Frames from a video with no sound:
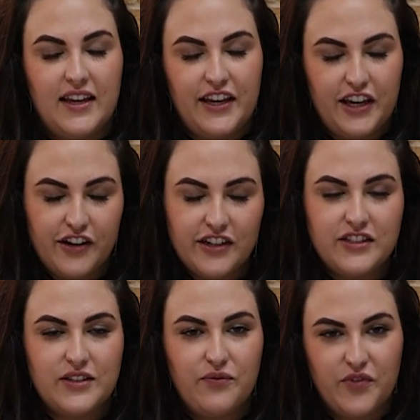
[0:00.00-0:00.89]
Here are
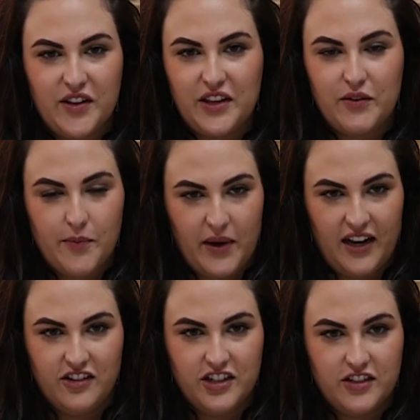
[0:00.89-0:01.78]
some friendly
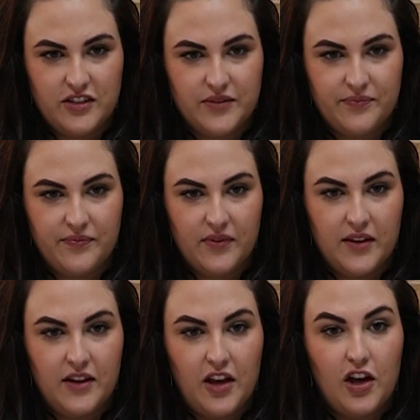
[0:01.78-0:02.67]
reminders.
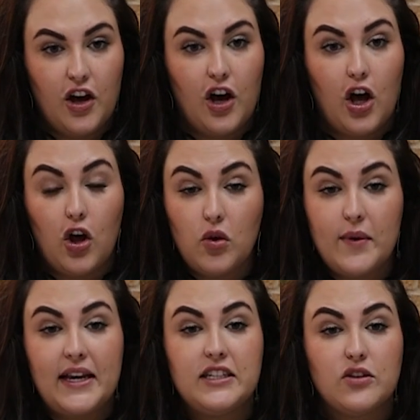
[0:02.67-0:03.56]

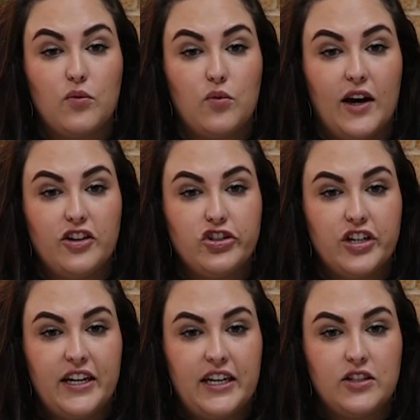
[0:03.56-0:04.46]
Always wash
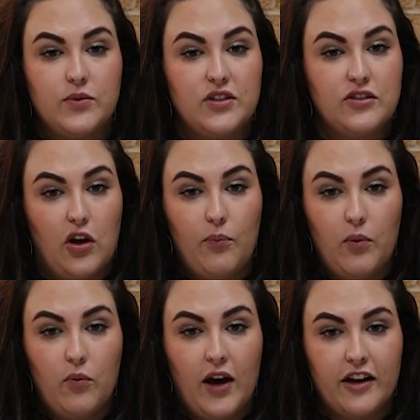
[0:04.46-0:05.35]
your hands with soap
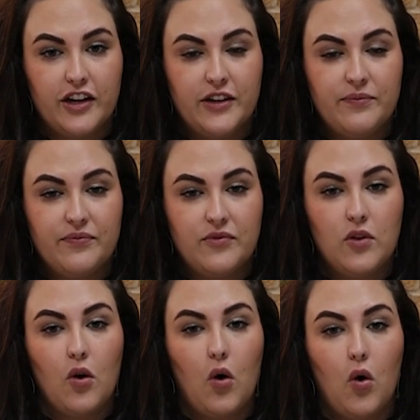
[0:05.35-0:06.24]
and water,
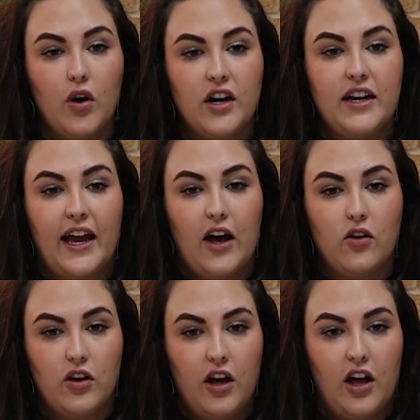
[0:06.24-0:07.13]
or an
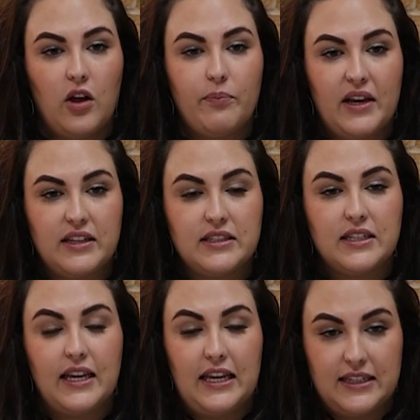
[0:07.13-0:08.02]

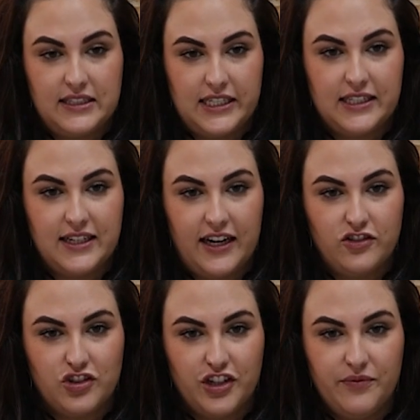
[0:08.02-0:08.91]
alcohol-based hand
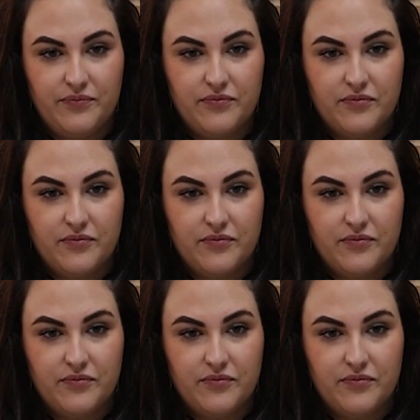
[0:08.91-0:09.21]
sanitizer.